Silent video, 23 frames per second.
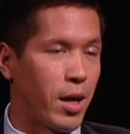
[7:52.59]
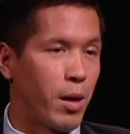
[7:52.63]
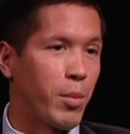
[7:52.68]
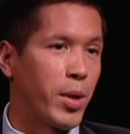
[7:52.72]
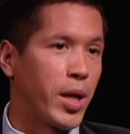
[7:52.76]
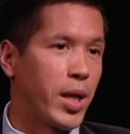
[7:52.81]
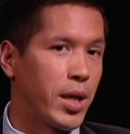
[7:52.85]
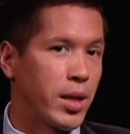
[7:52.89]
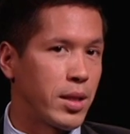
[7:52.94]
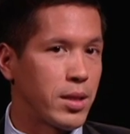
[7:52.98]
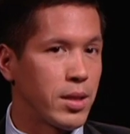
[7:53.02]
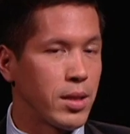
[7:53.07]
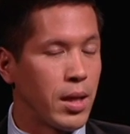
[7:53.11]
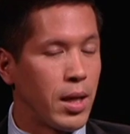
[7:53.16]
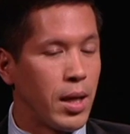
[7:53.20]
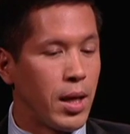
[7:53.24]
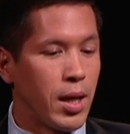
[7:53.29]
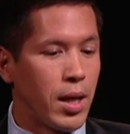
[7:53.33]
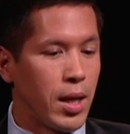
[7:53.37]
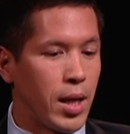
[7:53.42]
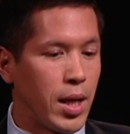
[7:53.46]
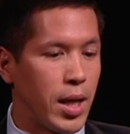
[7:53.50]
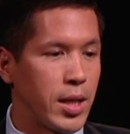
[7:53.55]
I mean,
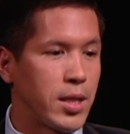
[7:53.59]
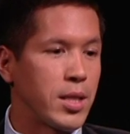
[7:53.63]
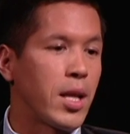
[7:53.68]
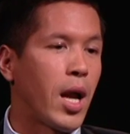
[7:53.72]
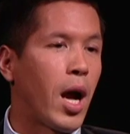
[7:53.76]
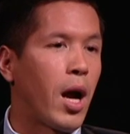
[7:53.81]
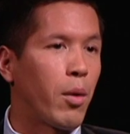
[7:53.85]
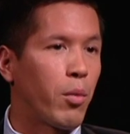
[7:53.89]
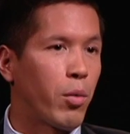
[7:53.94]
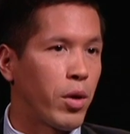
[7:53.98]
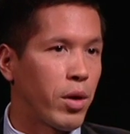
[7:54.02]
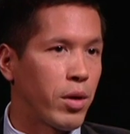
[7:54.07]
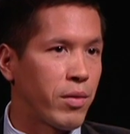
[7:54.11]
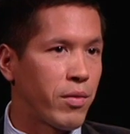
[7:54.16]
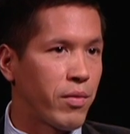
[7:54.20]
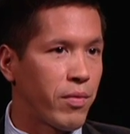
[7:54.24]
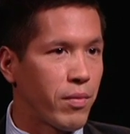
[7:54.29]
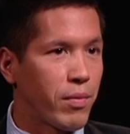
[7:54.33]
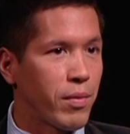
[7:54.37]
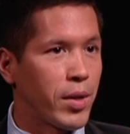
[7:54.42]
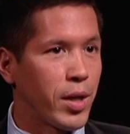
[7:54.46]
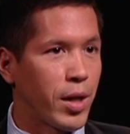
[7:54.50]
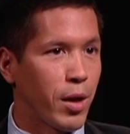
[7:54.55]
it's not worth,
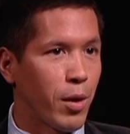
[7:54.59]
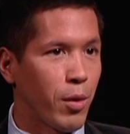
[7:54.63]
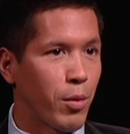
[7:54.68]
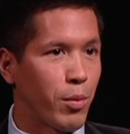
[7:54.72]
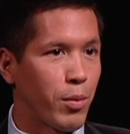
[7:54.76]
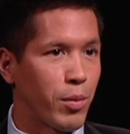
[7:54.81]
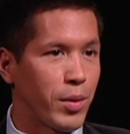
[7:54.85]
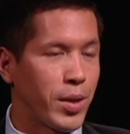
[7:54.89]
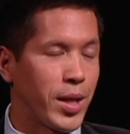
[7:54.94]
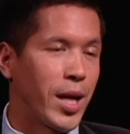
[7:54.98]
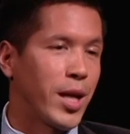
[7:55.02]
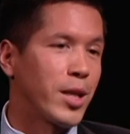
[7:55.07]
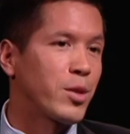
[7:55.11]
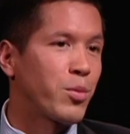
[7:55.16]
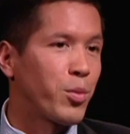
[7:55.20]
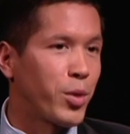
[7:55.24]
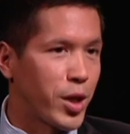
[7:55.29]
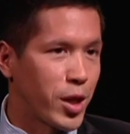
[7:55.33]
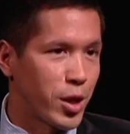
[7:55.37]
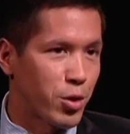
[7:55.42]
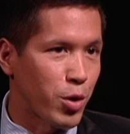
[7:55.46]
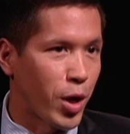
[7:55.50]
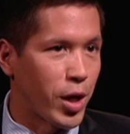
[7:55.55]
yes, we
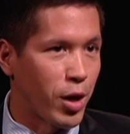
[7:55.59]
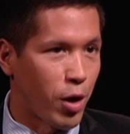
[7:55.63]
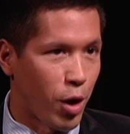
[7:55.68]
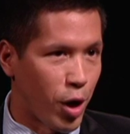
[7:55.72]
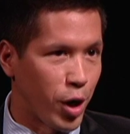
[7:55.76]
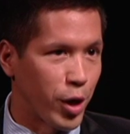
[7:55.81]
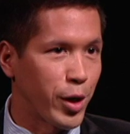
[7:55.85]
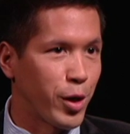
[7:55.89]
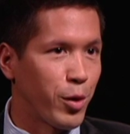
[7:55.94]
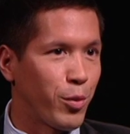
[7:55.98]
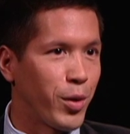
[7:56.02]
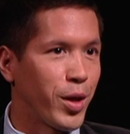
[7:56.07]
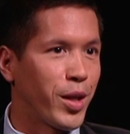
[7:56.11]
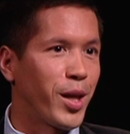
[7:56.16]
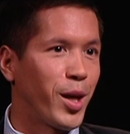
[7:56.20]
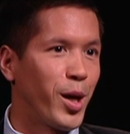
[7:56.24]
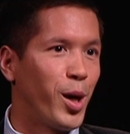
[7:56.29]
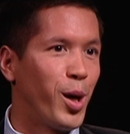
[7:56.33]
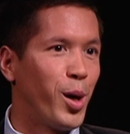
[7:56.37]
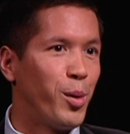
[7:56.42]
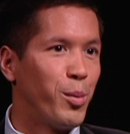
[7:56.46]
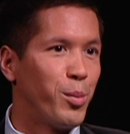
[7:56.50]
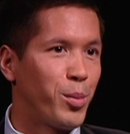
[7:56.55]
could try to argue with
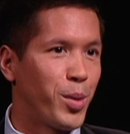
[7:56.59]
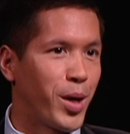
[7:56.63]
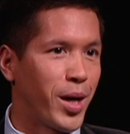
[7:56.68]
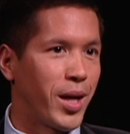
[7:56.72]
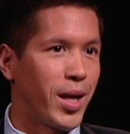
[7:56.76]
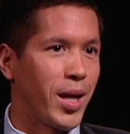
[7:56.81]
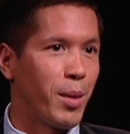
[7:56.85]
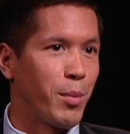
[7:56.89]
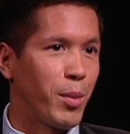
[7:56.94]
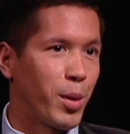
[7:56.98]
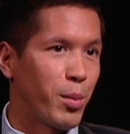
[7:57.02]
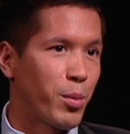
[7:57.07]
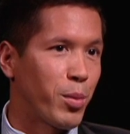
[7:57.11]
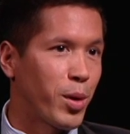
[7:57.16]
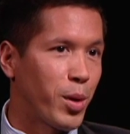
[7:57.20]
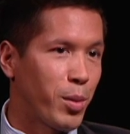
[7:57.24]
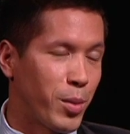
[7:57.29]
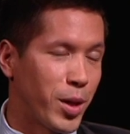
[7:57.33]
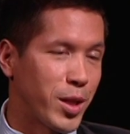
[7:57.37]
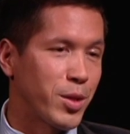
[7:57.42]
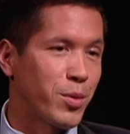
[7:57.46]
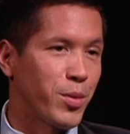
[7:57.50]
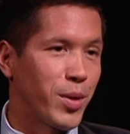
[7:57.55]
him, but I mean, pretty
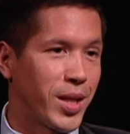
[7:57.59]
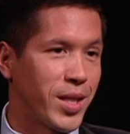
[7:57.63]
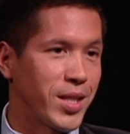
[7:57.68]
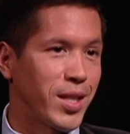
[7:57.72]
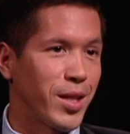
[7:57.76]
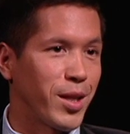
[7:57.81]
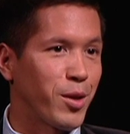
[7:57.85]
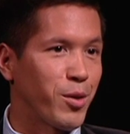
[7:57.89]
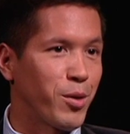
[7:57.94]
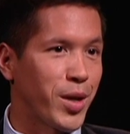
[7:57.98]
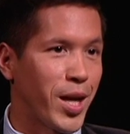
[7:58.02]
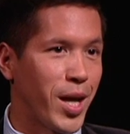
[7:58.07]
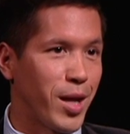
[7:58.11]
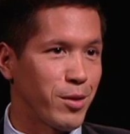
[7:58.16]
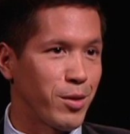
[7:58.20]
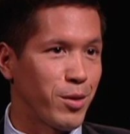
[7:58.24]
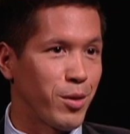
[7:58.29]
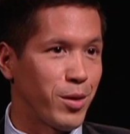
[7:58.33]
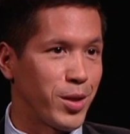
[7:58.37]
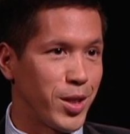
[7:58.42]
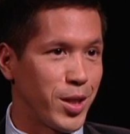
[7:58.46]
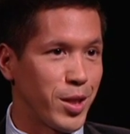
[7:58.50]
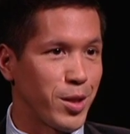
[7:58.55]
much when his legal
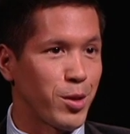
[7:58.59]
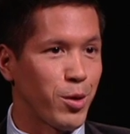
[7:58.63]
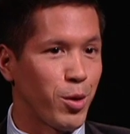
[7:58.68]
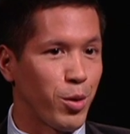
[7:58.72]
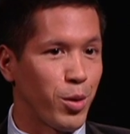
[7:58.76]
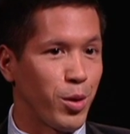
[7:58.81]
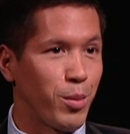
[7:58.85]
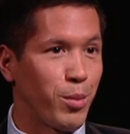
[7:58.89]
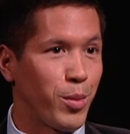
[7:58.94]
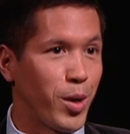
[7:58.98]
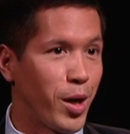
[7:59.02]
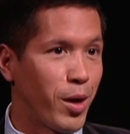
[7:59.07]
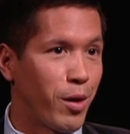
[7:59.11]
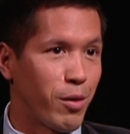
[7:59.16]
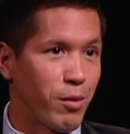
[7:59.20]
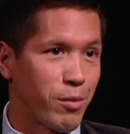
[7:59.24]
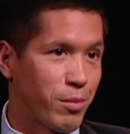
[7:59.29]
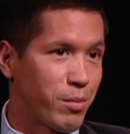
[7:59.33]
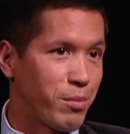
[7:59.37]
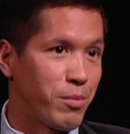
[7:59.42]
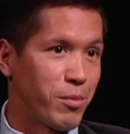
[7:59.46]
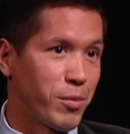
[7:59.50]
counsel had just told him, no,